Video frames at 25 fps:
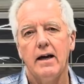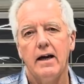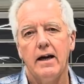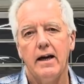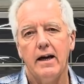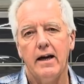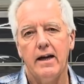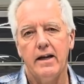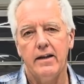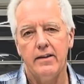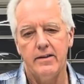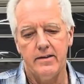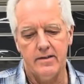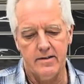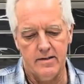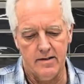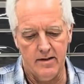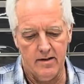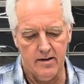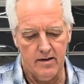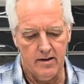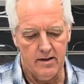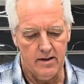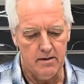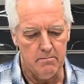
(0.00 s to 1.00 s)
And
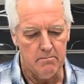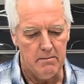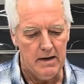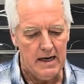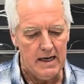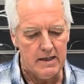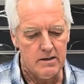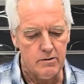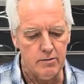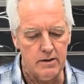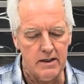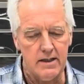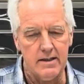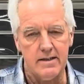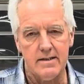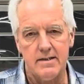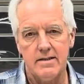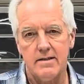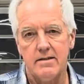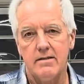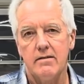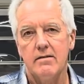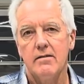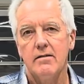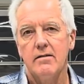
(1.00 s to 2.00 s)
the
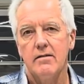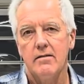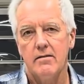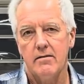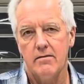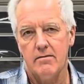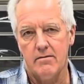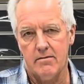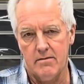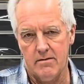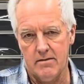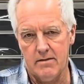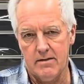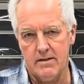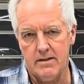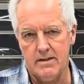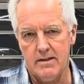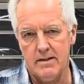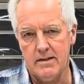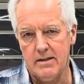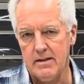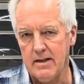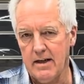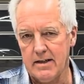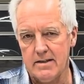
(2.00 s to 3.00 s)
matrix
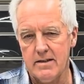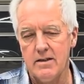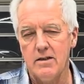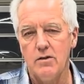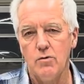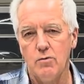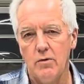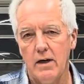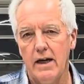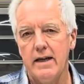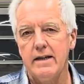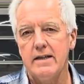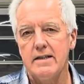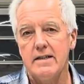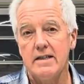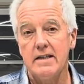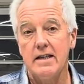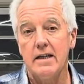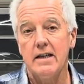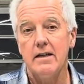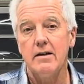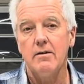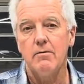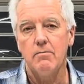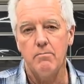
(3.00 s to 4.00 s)
doesn't do
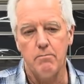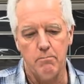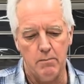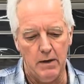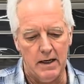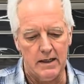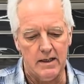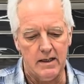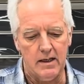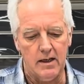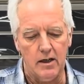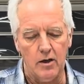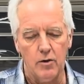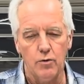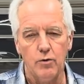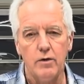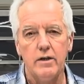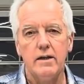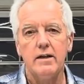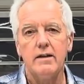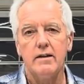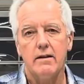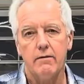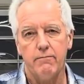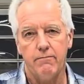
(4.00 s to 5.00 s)
anything but
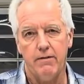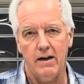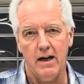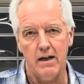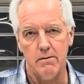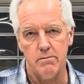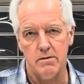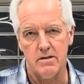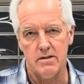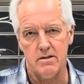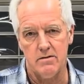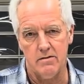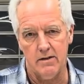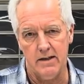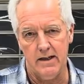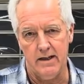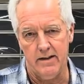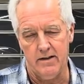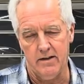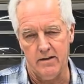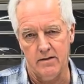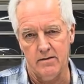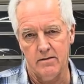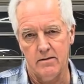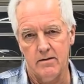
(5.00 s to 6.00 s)
gluing the fibers
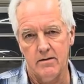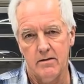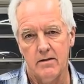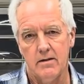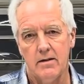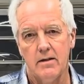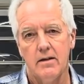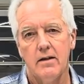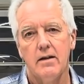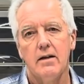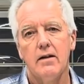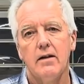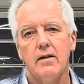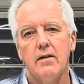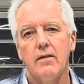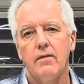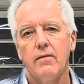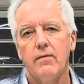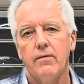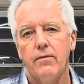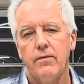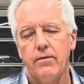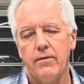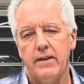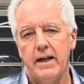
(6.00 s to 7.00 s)
together.
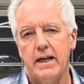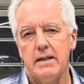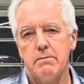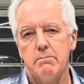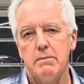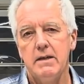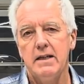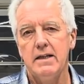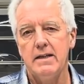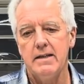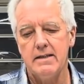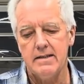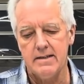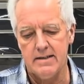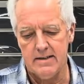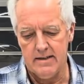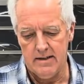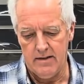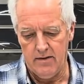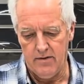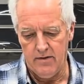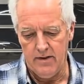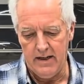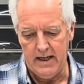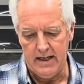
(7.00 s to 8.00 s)
That means
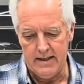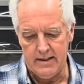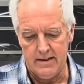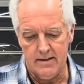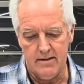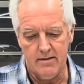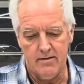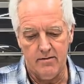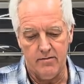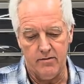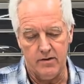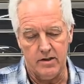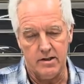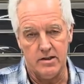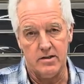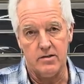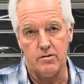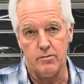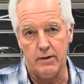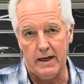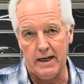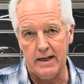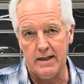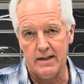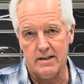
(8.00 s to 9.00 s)
that the
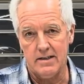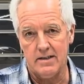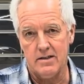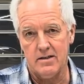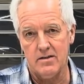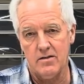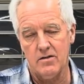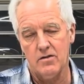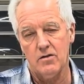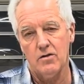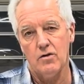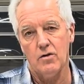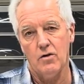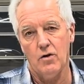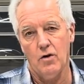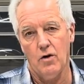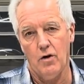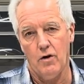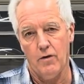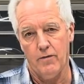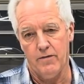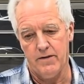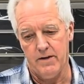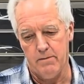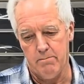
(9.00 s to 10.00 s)
strength
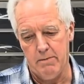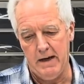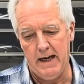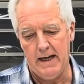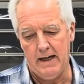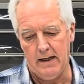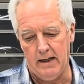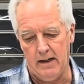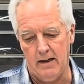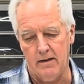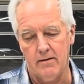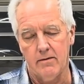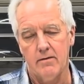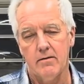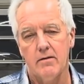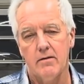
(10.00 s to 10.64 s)
of the panel